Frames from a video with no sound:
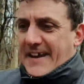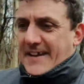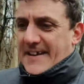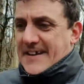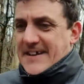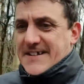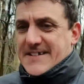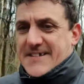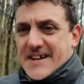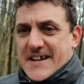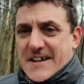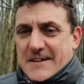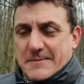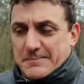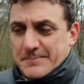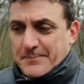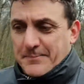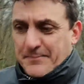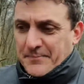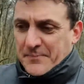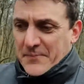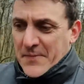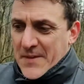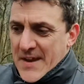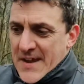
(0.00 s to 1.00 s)
that
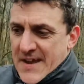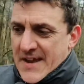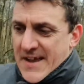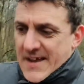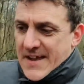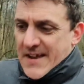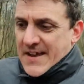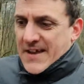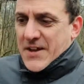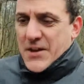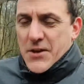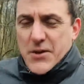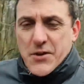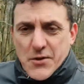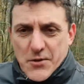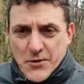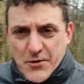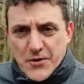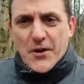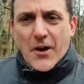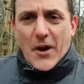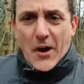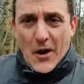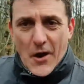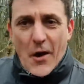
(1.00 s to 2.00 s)
you're
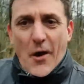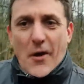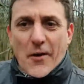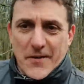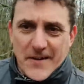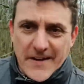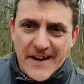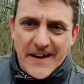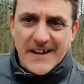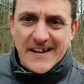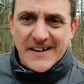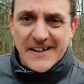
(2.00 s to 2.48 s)
not alone